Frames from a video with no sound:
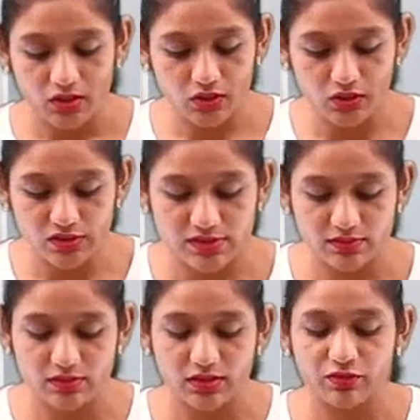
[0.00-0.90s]
whose
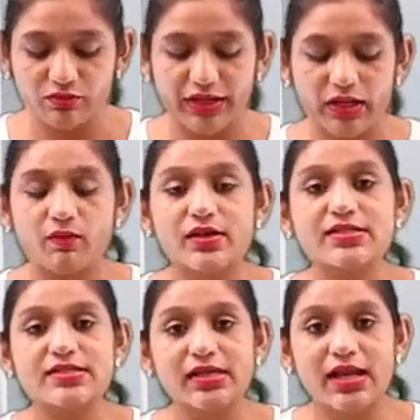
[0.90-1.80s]

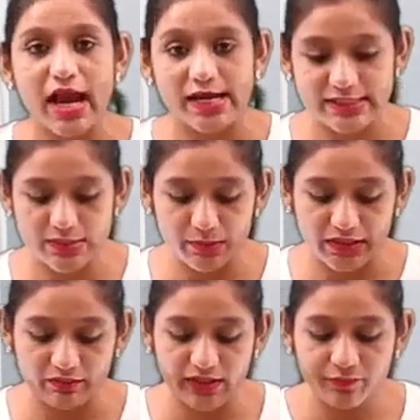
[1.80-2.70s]
frequency lies
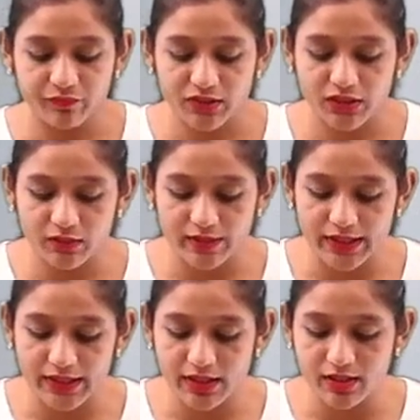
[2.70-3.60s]
between
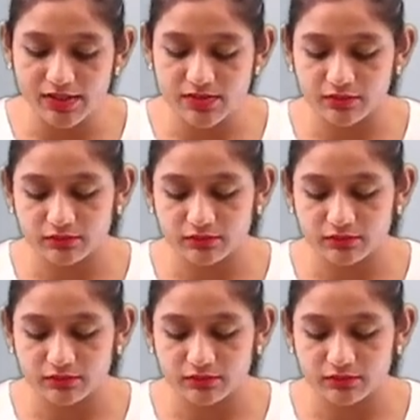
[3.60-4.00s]
20 Hz